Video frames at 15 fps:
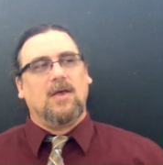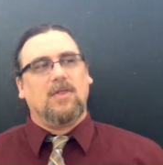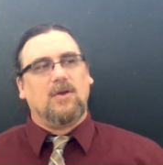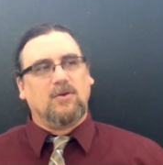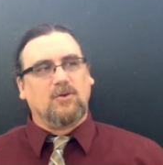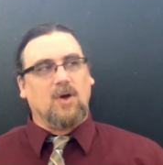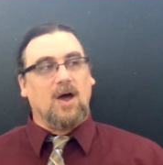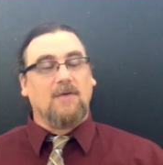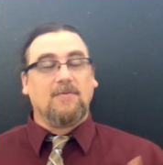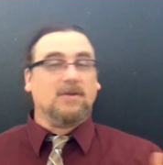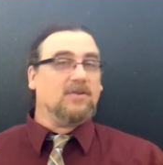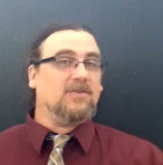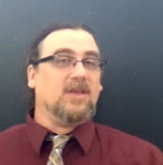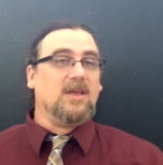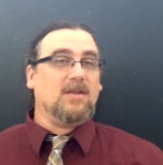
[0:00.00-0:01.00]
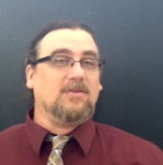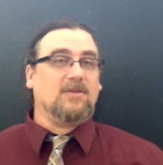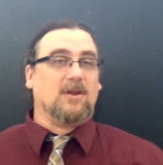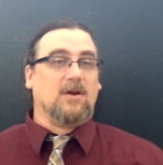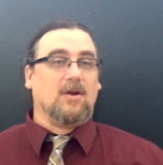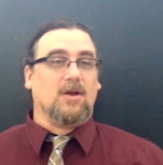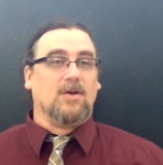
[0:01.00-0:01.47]
there's often scenes
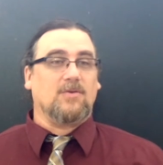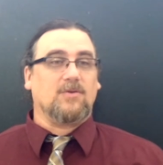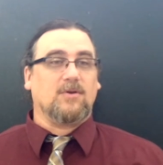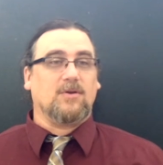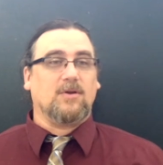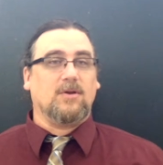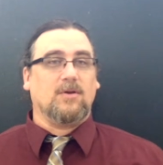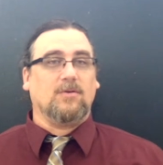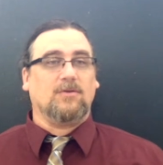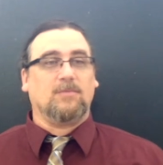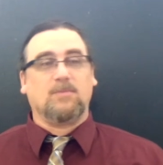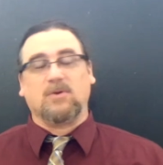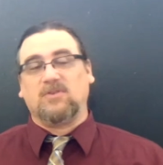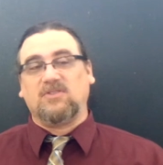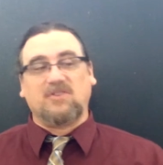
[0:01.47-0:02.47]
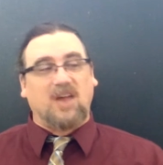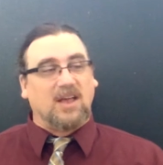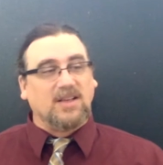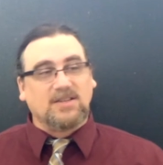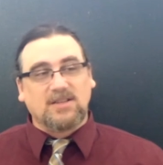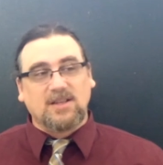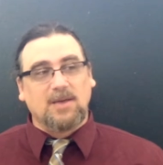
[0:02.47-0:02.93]
that are introduced
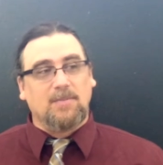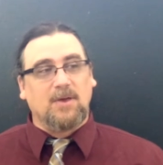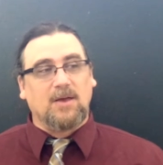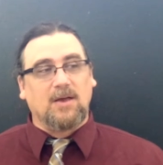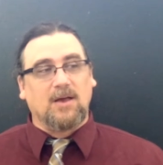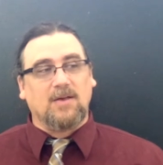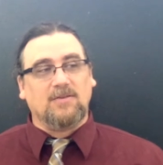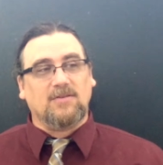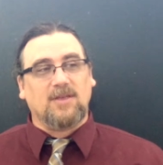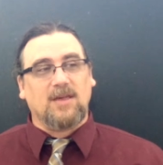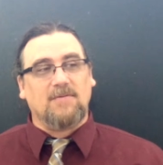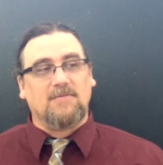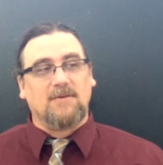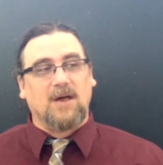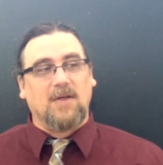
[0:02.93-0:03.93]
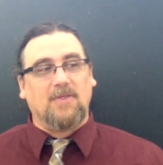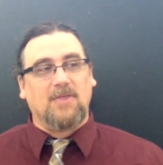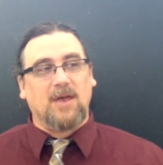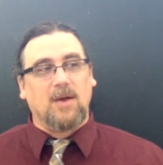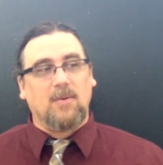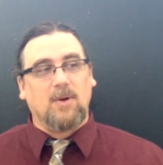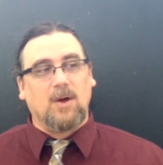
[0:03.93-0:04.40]
precisely because they felt
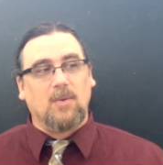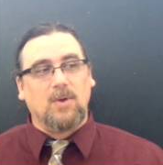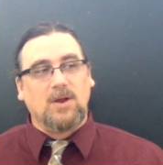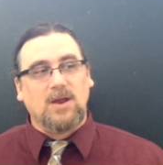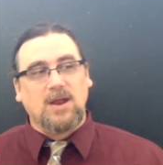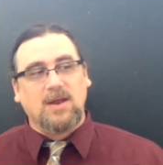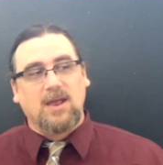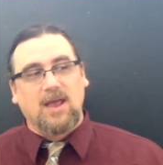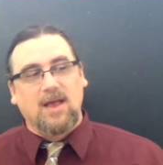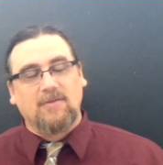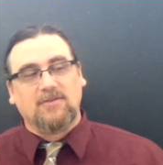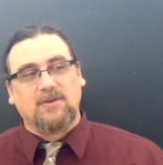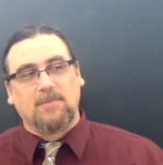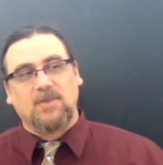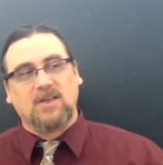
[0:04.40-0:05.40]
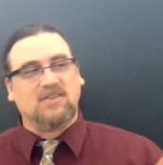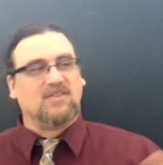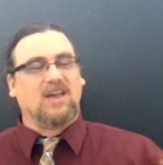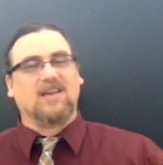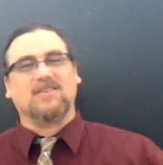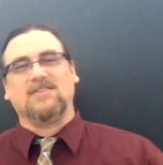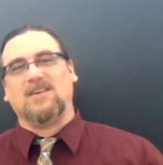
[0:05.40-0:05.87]
that, well, we need to have something
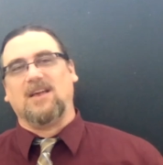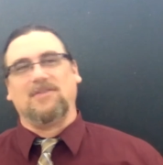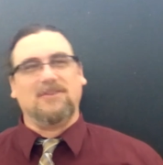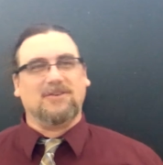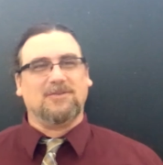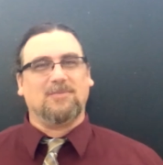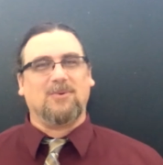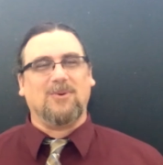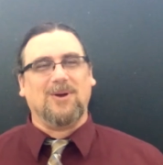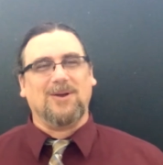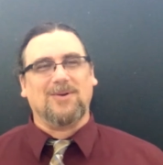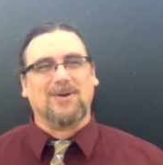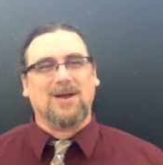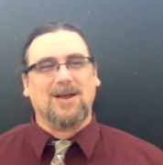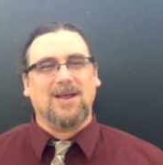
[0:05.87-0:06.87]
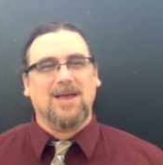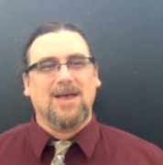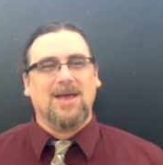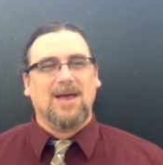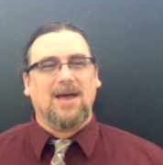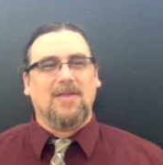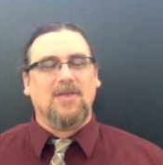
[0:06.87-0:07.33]
sexy at this point, right?
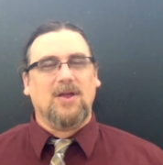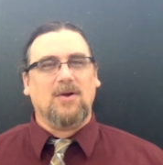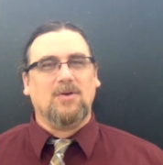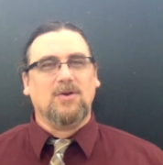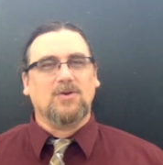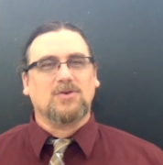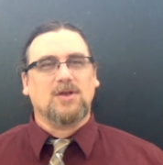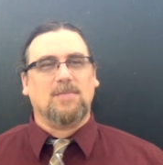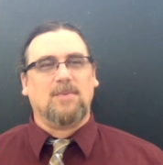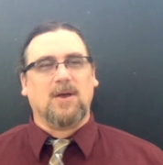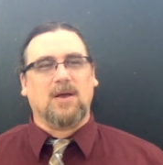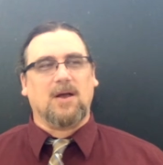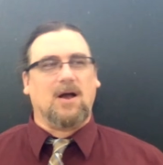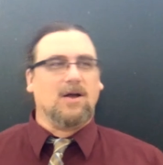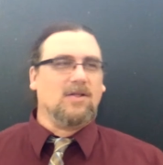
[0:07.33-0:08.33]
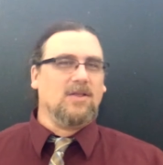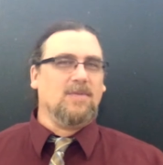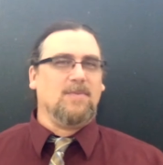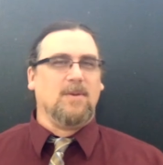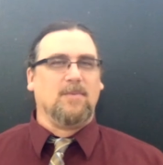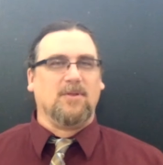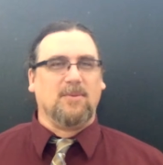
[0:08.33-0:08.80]
And they don't usually pick ugly
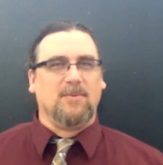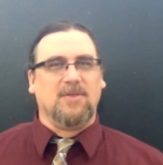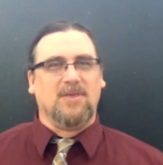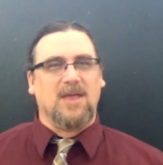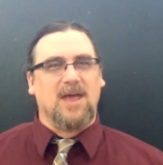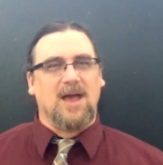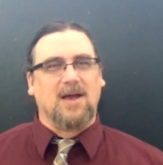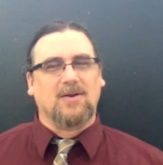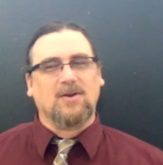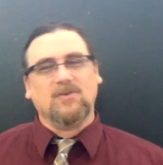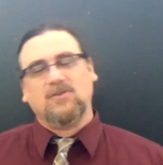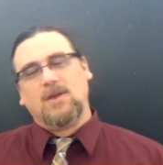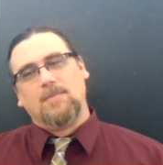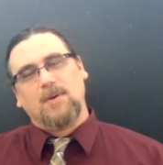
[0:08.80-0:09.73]
people to be the actors. They